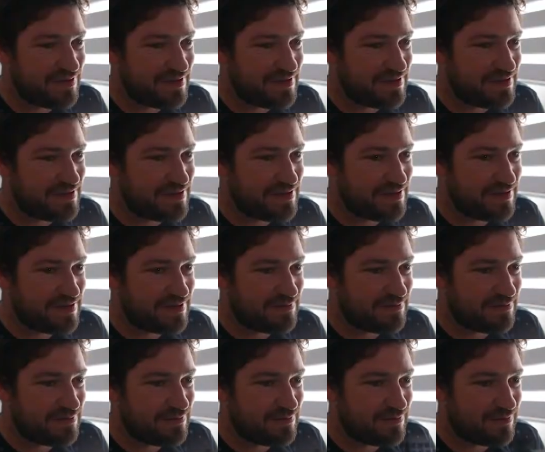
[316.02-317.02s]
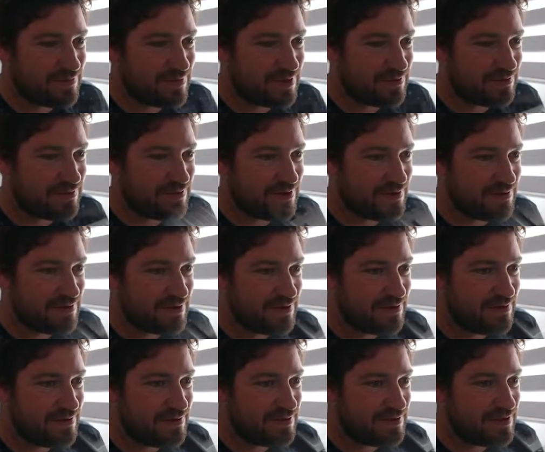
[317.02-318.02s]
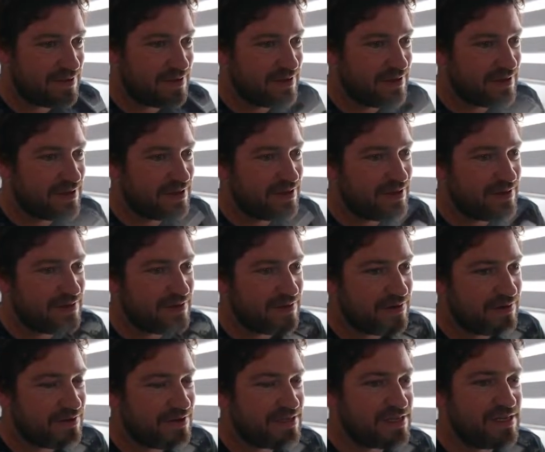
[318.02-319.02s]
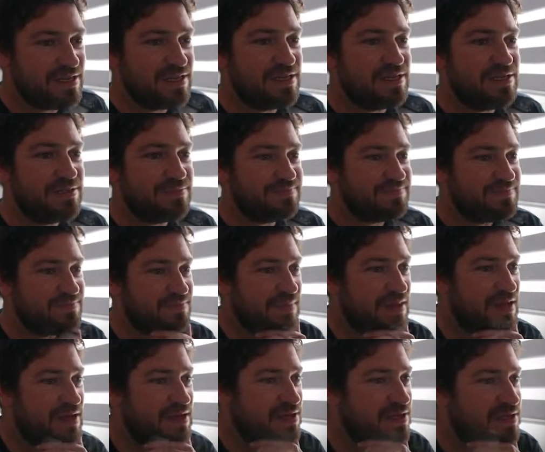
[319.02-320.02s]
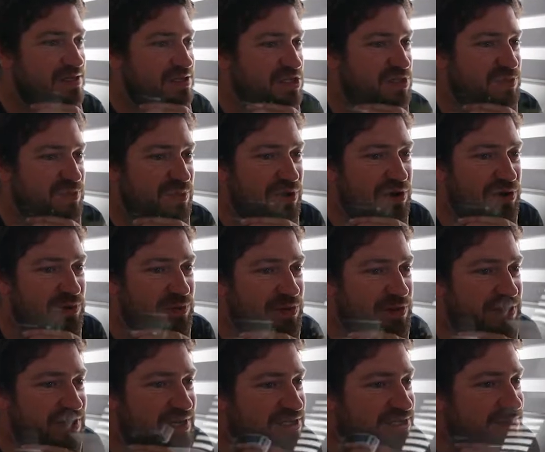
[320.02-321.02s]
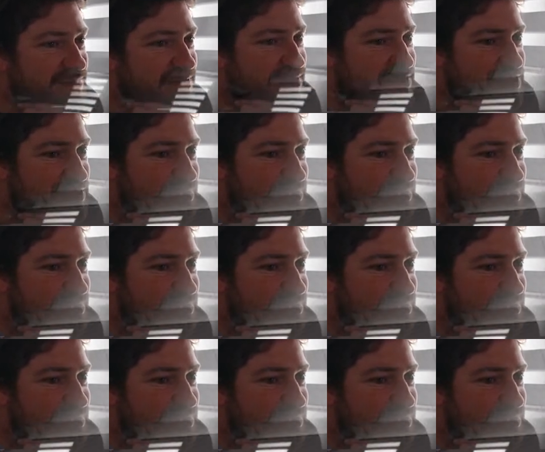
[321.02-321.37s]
this, wait, where am I now? You got this little spot where there's